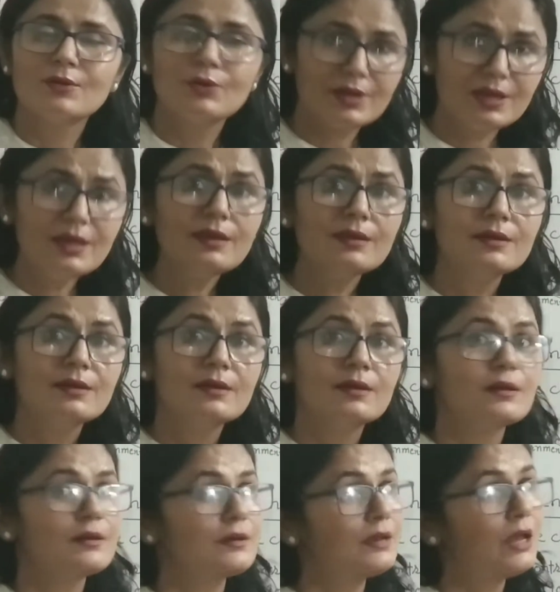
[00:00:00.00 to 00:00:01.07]
Okay?
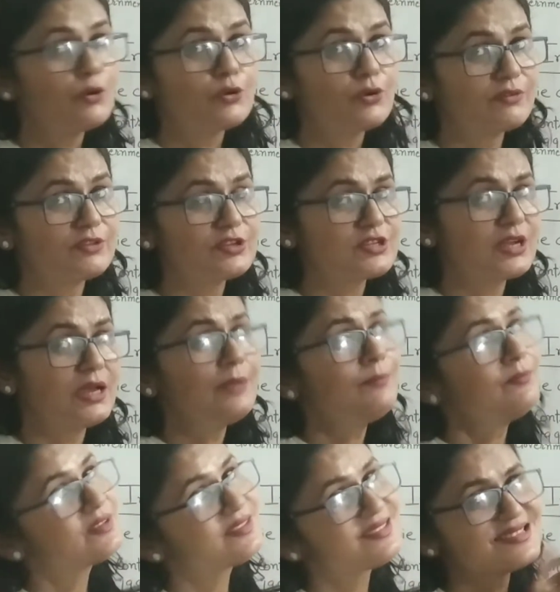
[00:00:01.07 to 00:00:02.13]
Now you have the
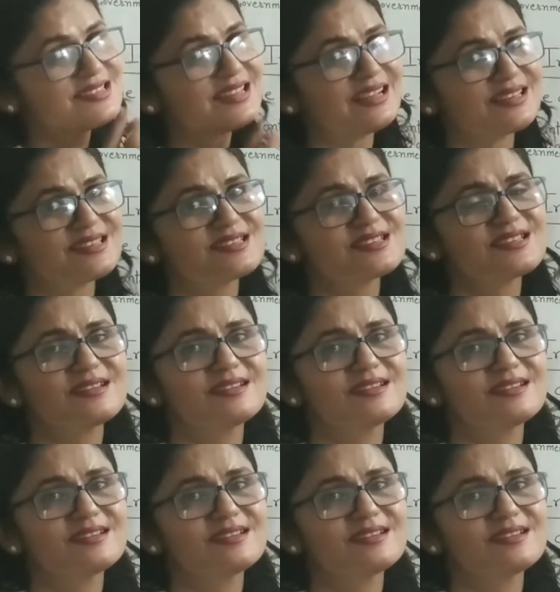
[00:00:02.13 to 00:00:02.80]
time. Start.